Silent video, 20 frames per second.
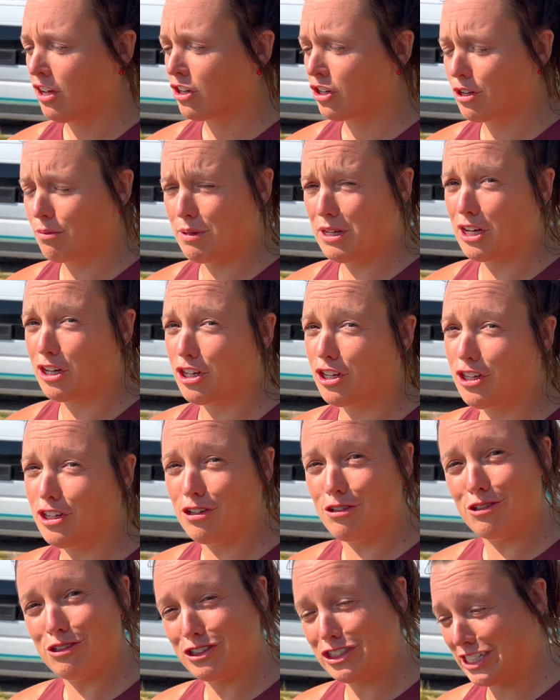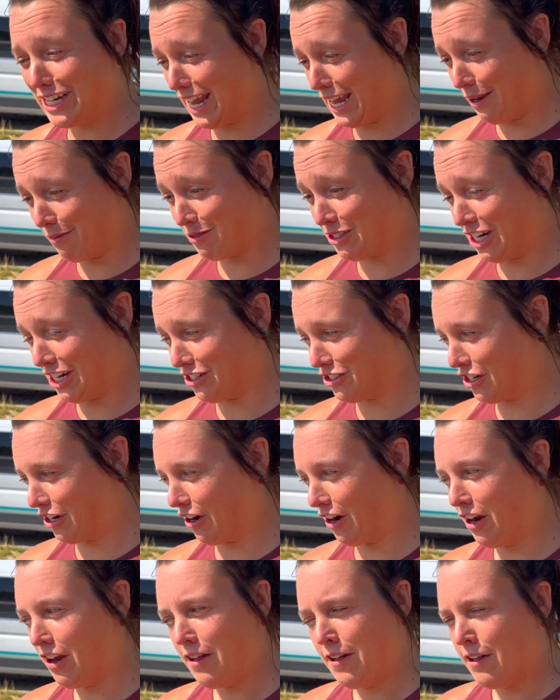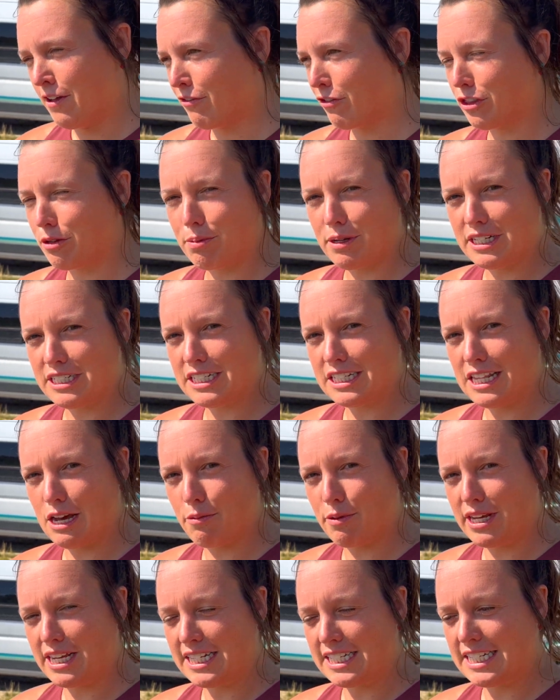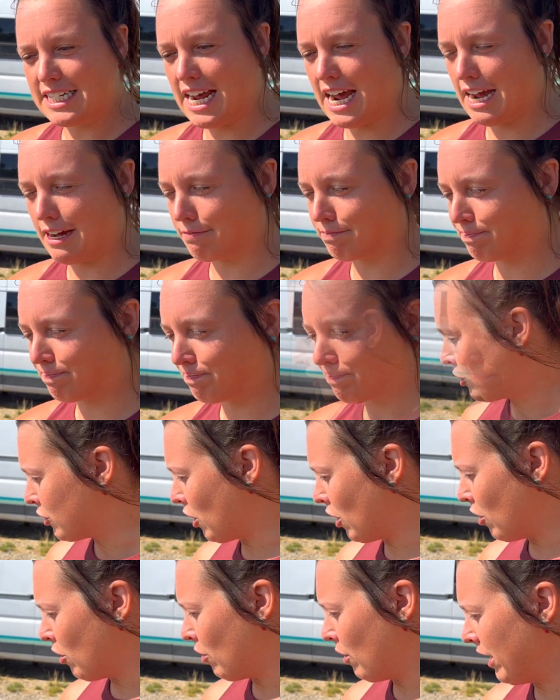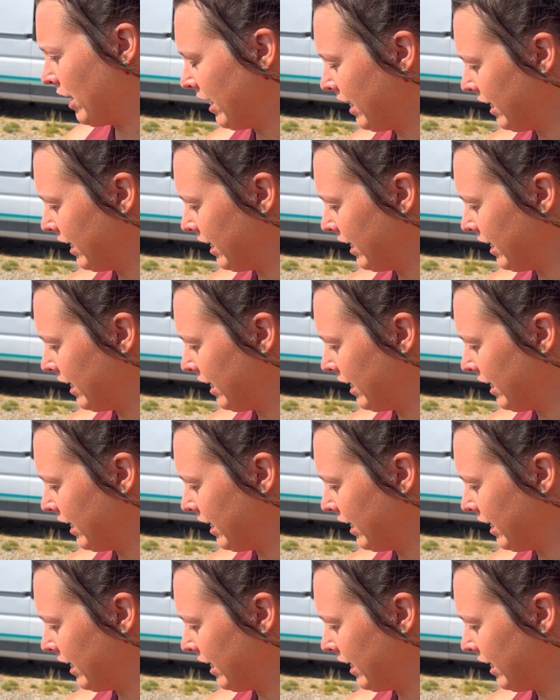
could be a huge game changer for the places that we can stay. So